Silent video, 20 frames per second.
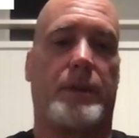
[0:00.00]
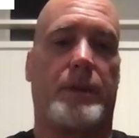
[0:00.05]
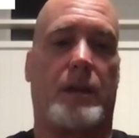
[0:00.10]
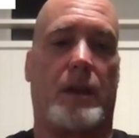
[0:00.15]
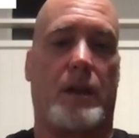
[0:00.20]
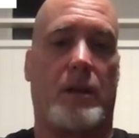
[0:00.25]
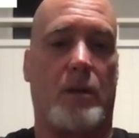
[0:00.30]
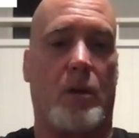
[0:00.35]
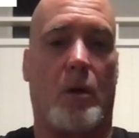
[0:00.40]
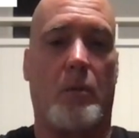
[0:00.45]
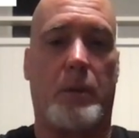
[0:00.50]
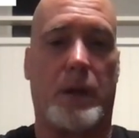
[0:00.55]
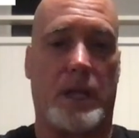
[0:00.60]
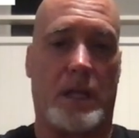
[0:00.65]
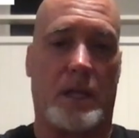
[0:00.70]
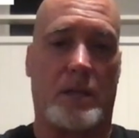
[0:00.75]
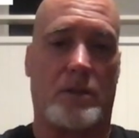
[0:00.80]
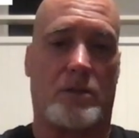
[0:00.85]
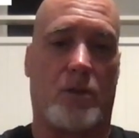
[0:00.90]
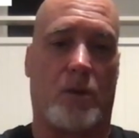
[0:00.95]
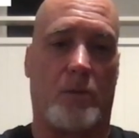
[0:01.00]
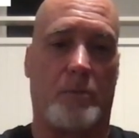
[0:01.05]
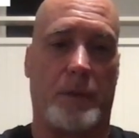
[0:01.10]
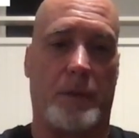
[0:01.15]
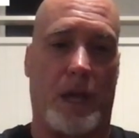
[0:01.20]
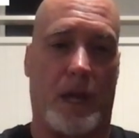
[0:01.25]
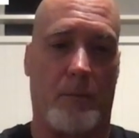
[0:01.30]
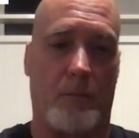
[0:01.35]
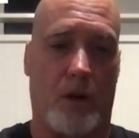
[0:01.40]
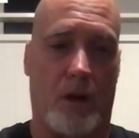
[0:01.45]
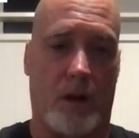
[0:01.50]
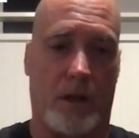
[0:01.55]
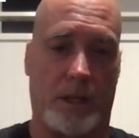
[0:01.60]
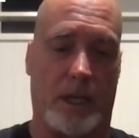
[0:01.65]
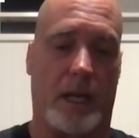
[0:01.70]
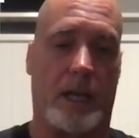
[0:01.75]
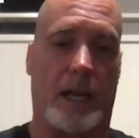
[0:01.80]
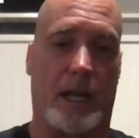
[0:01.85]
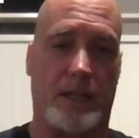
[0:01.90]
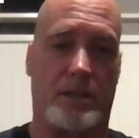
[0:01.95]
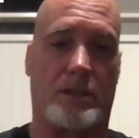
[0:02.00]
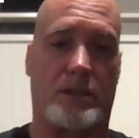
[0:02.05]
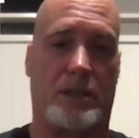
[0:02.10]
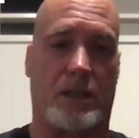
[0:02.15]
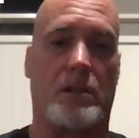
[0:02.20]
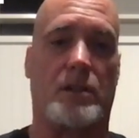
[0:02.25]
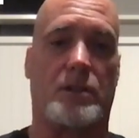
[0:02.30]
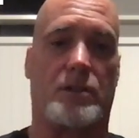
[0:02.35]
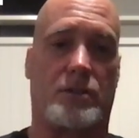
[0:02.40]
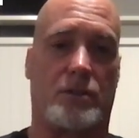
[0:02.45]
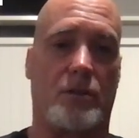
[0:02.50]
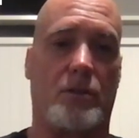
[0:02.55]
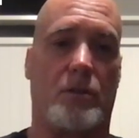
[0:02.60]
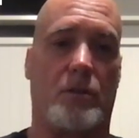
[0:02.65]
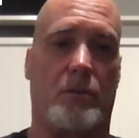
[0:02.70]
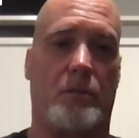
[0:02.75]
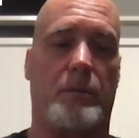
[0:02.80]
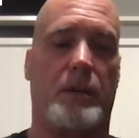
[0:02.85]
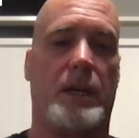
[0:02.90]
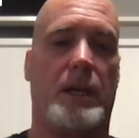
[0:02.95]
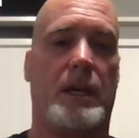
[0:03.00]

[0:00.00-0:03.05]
and nobody has told me I'm wrong yet, I still assume